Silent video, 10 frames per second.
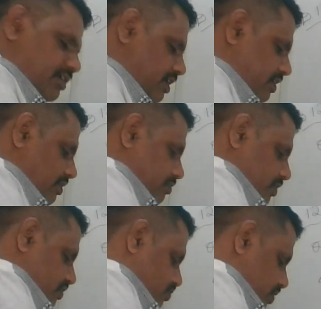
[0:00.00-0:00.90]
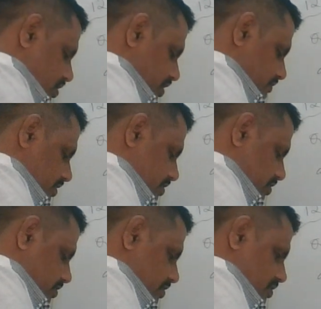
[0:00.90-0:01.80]
10 plus 1 11.
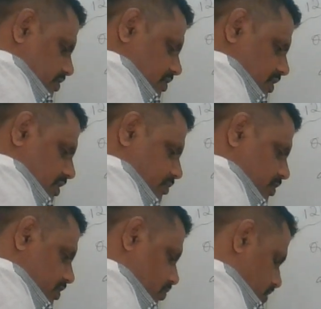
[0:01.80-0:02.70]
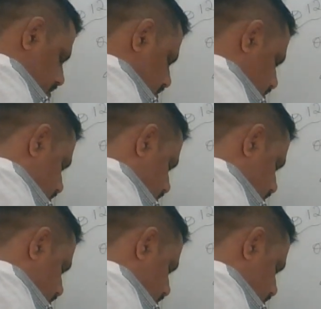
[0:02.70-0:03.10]
Remain 1.